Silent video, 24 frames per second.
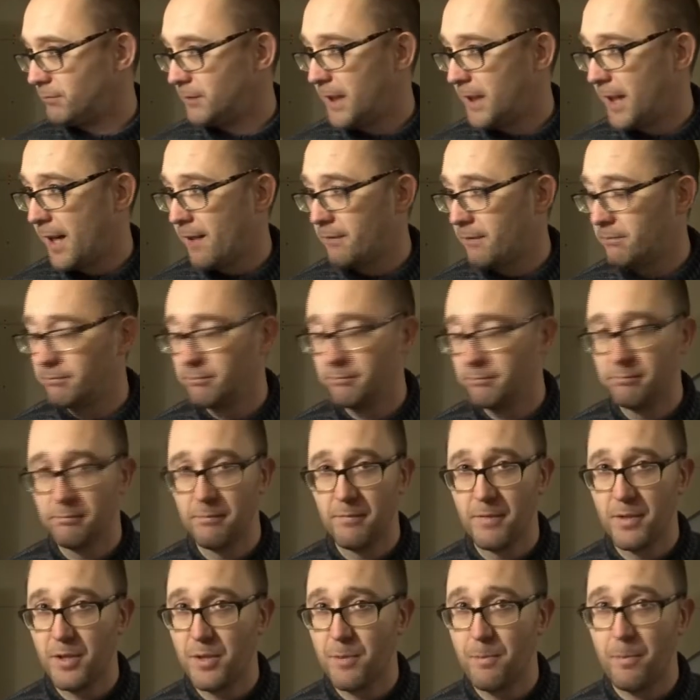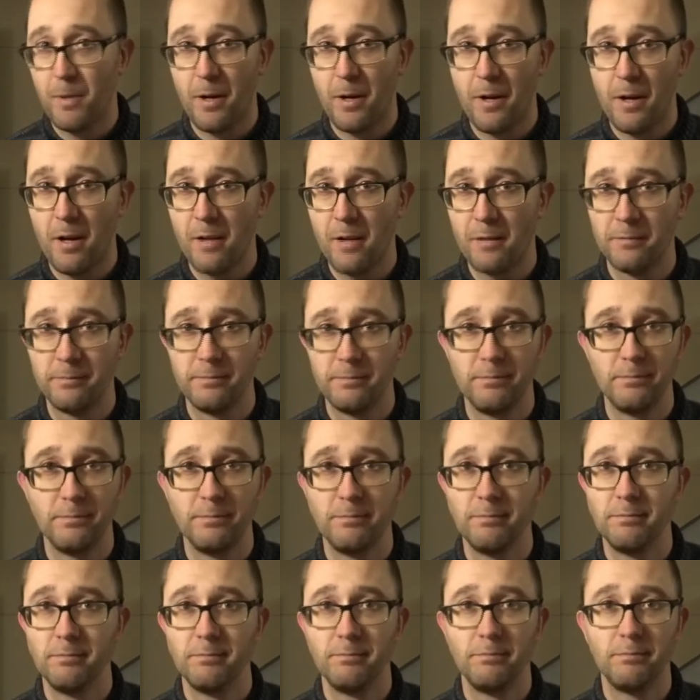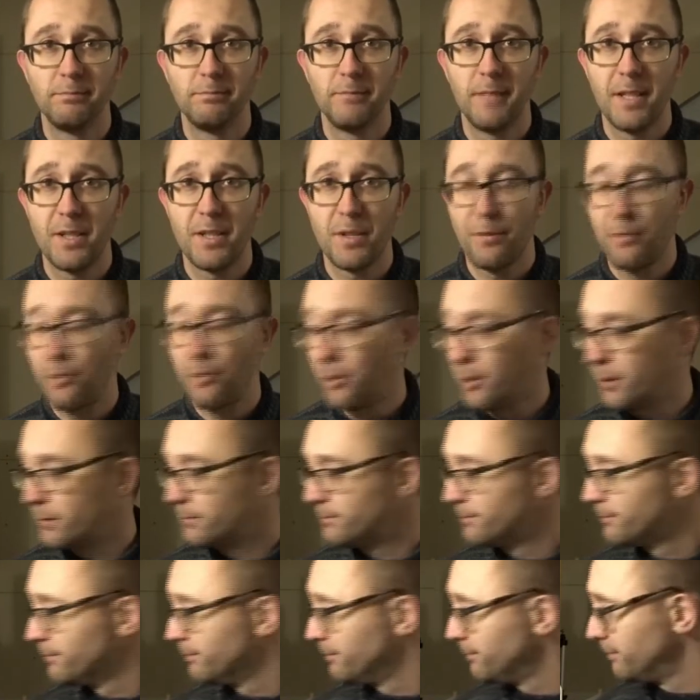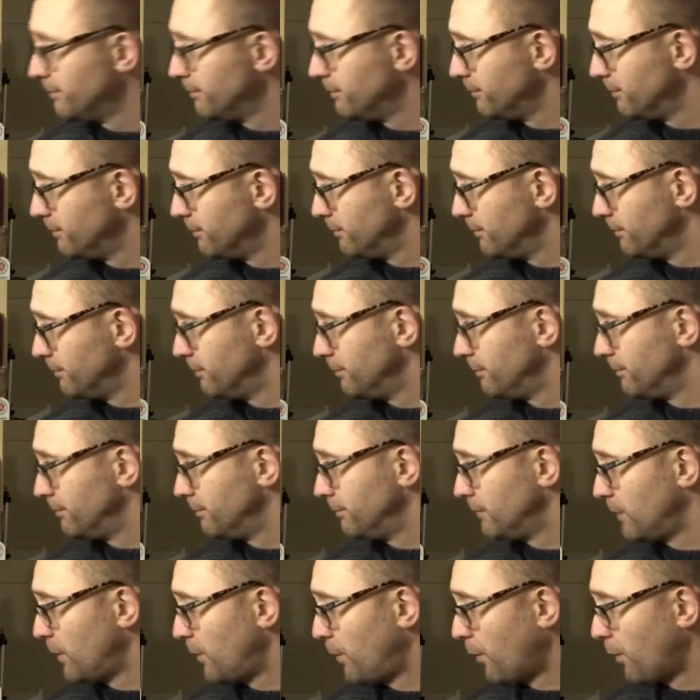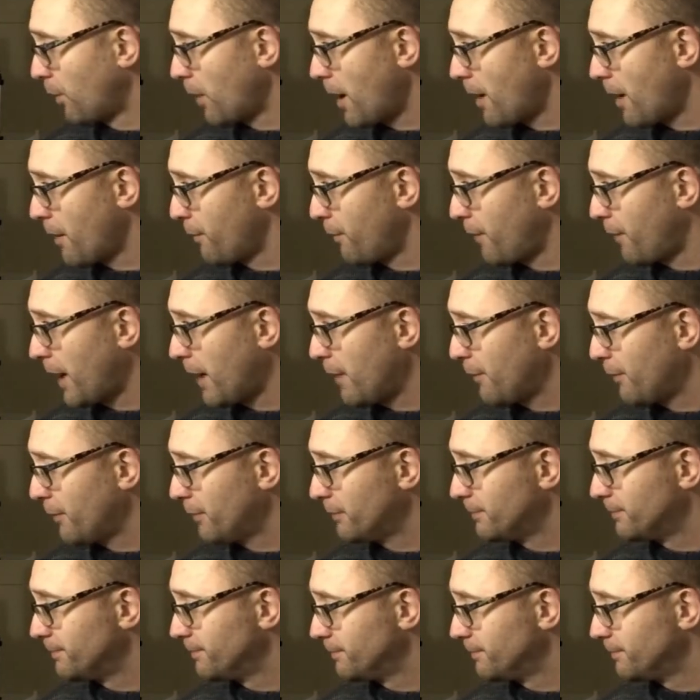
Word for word: Yeah, spot on. It's a 4. 4 out of 5.